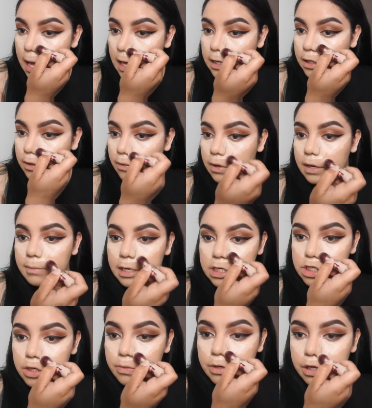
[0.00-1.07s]
And you want to make
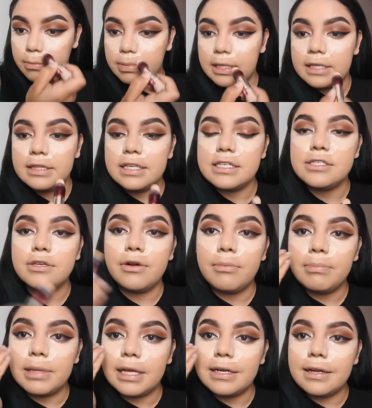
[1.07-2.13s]
sure when you blend this, you don't
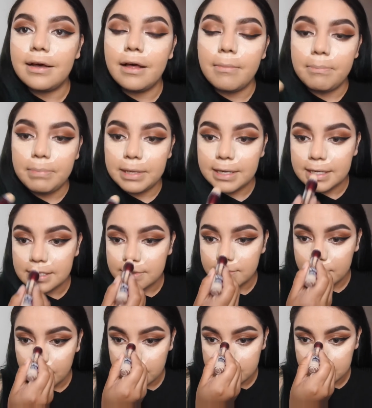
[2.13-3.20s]
blend up, because
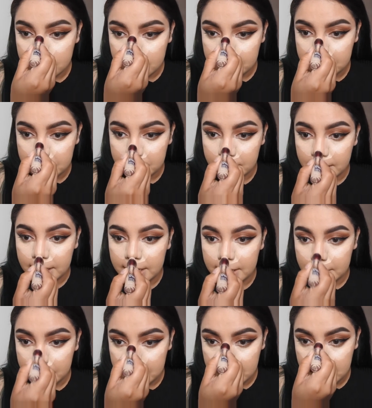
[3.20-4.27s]
we're also going to put it right
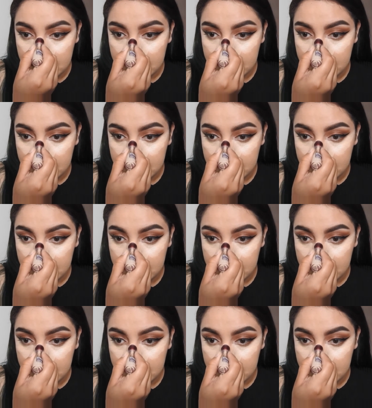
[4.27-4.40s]
here.